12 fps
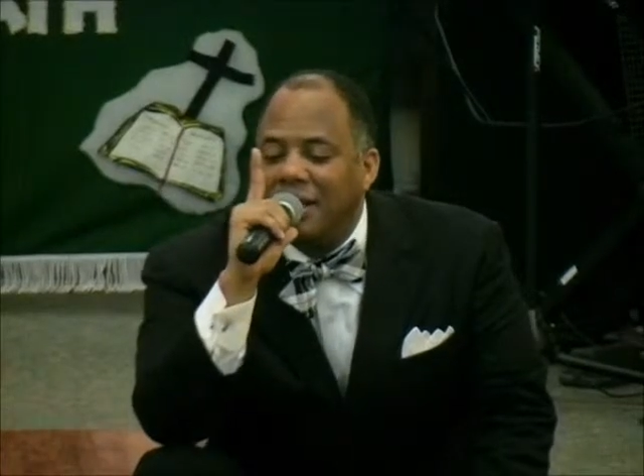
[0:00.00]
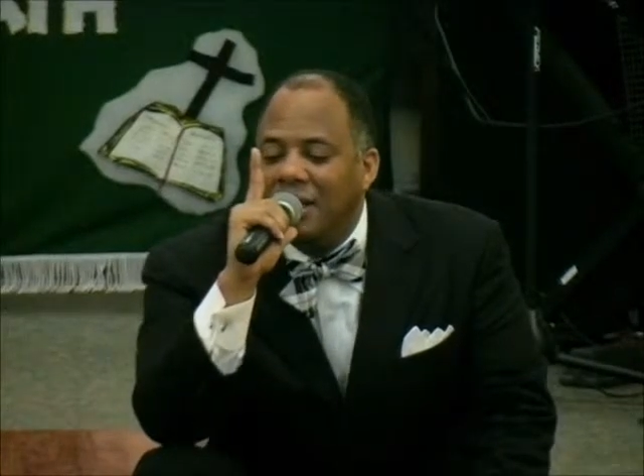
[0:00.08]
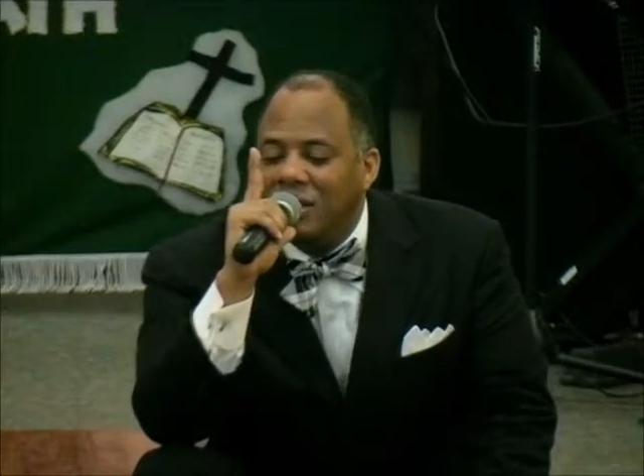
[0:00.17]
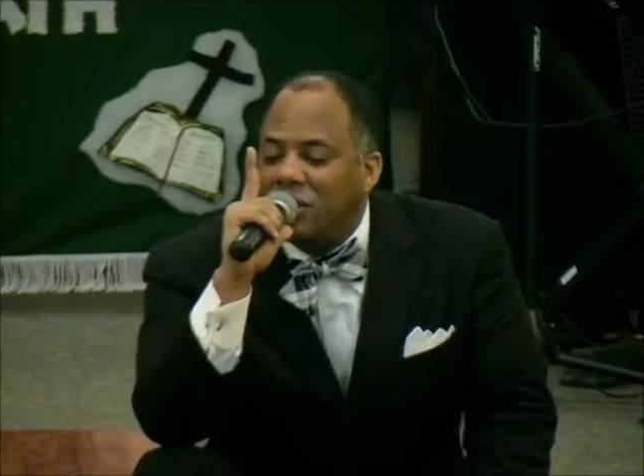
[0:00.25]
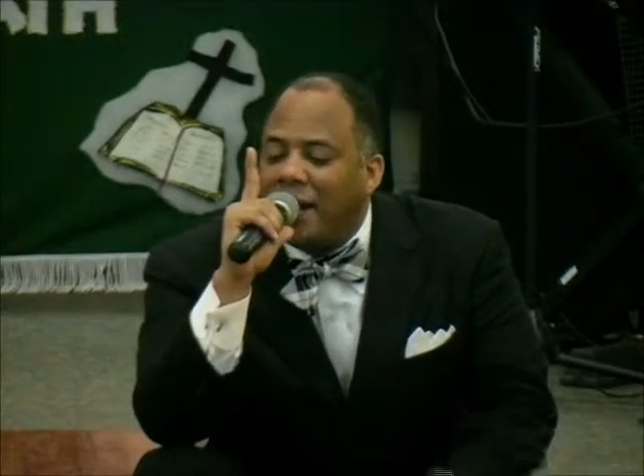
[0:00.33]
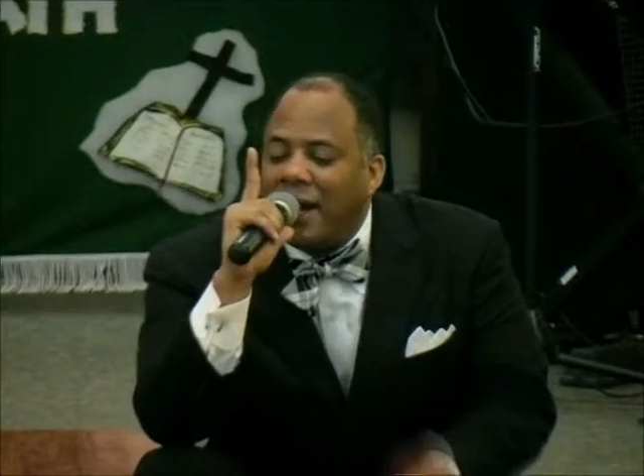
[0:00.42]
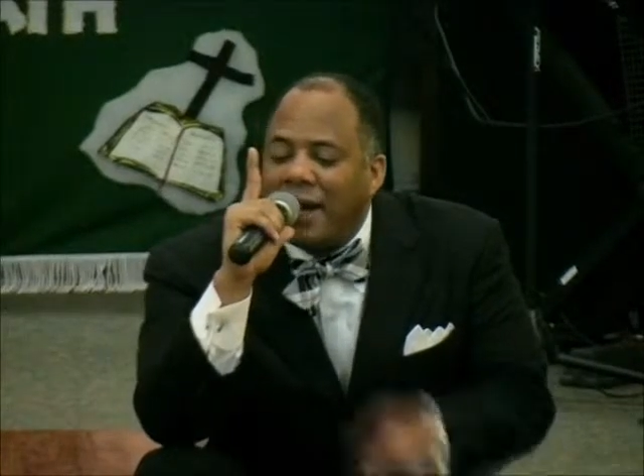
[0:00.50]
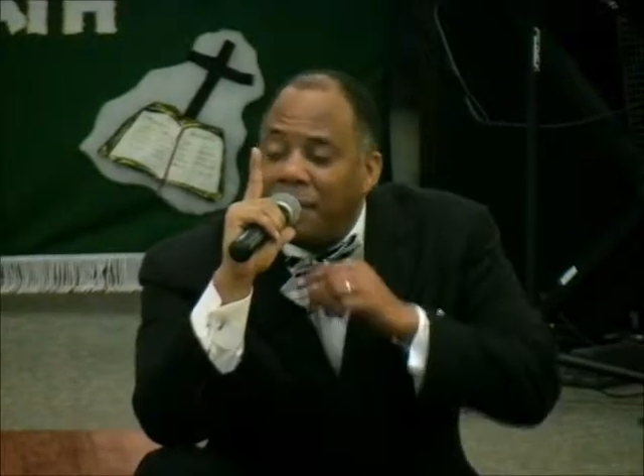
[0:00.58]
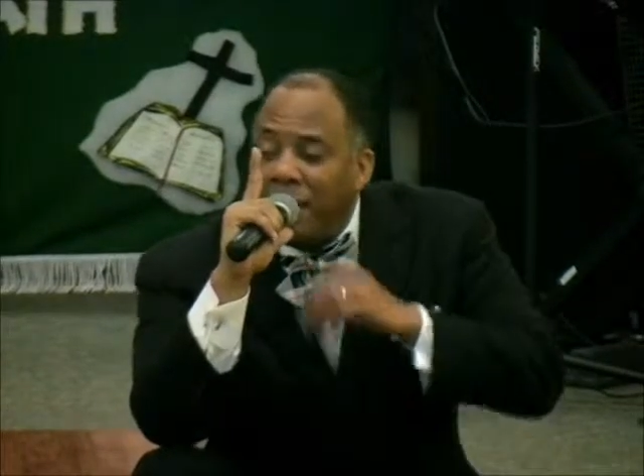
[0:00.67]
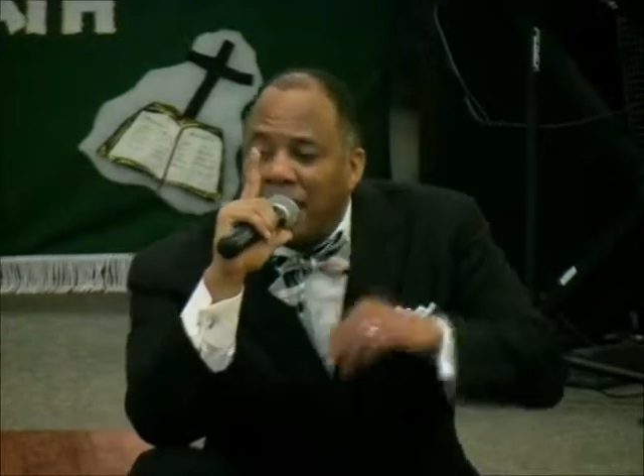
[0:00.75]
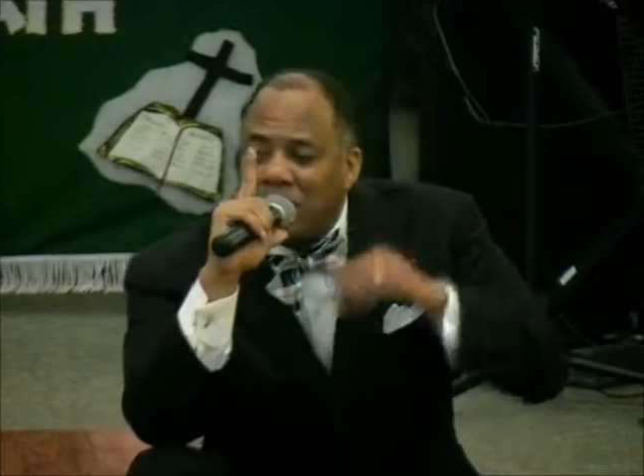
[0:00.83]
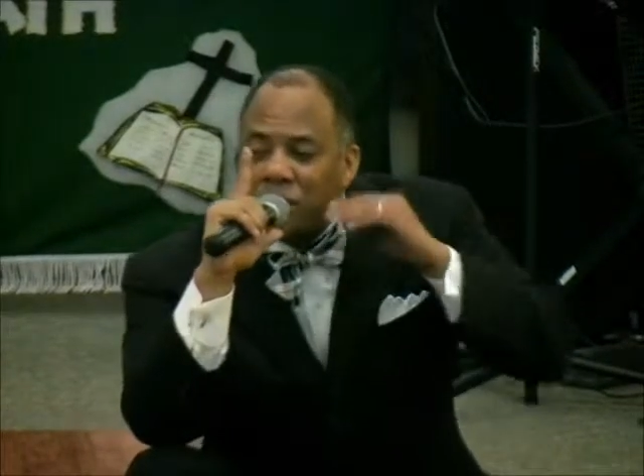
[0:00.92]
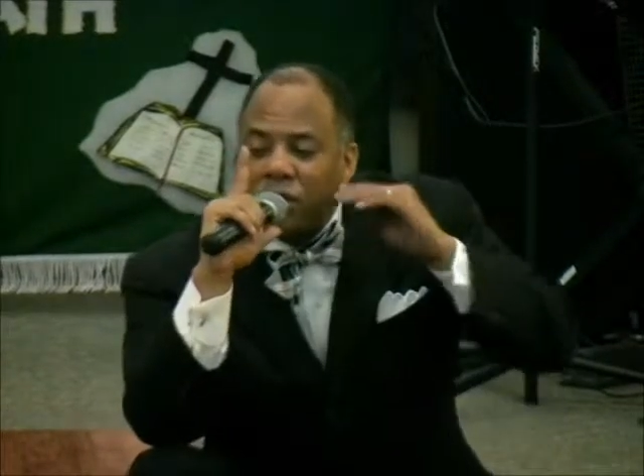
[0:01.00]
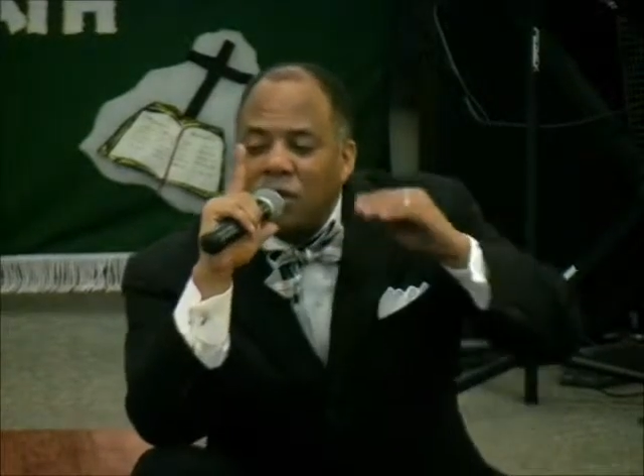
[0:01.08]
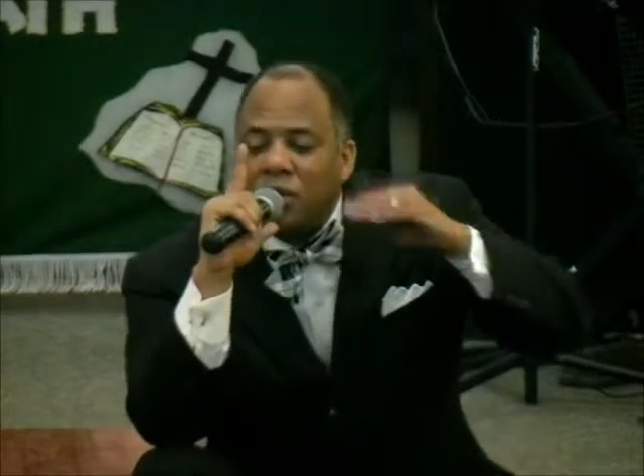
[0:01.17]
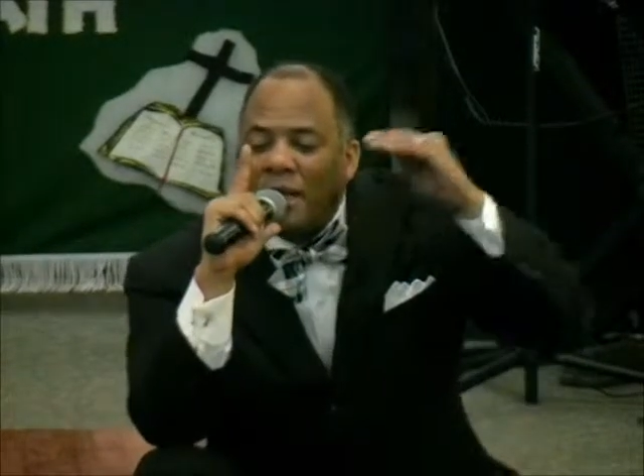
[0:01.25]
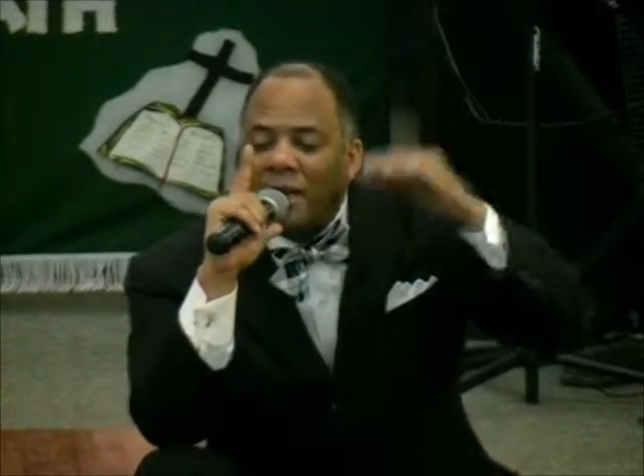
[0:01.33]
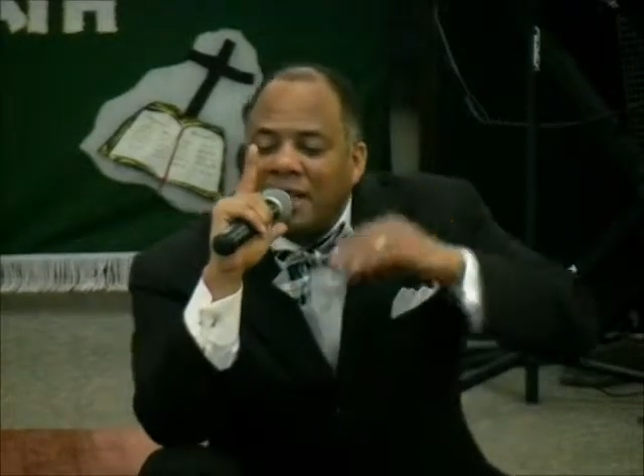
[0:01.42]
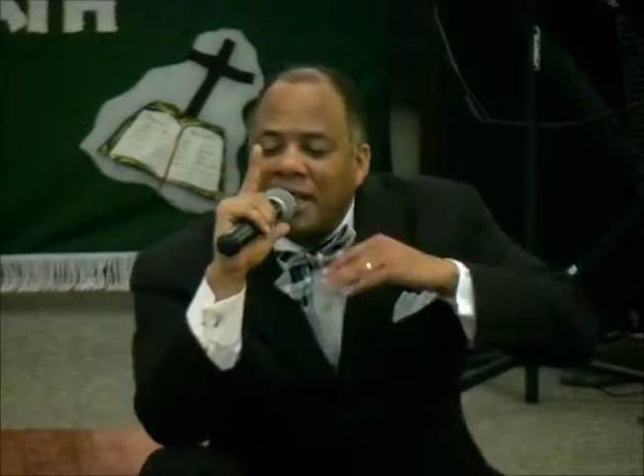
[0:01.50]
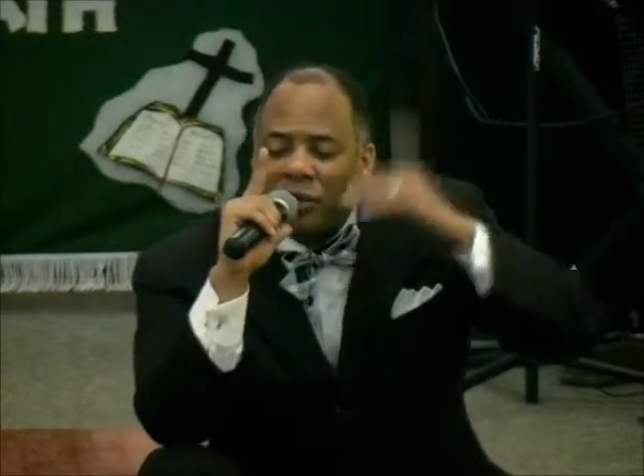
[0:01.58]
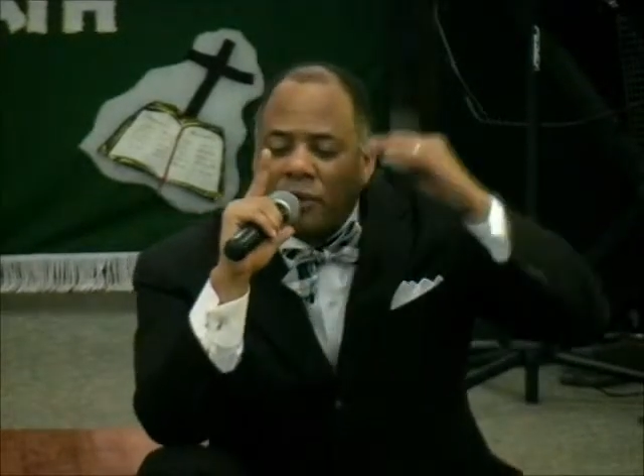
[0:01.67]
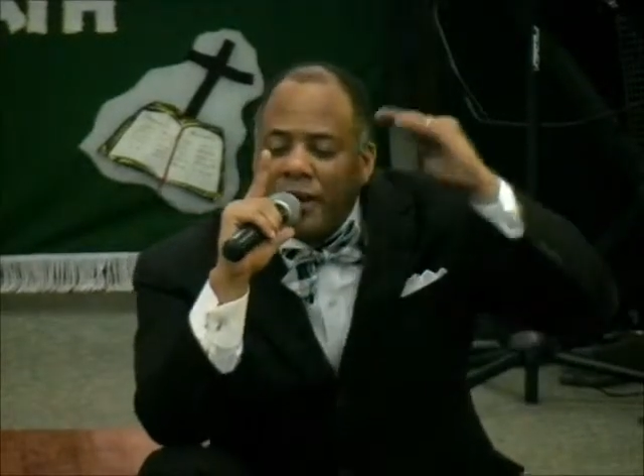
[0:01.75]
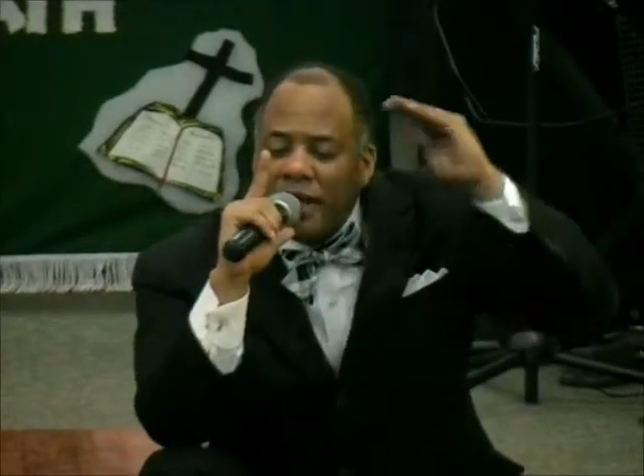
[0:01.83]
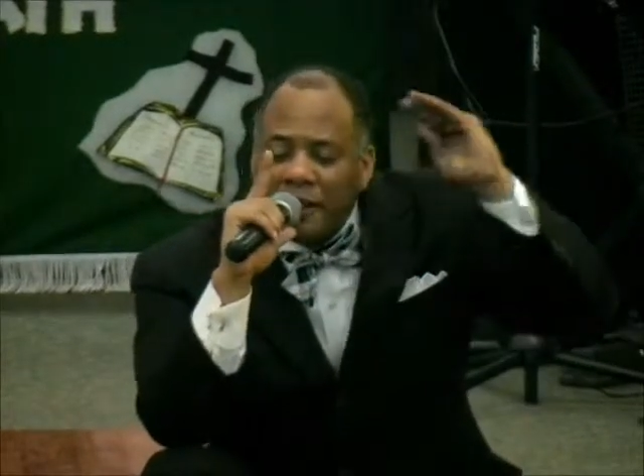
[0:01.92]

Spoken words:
trying to make sure you get that grade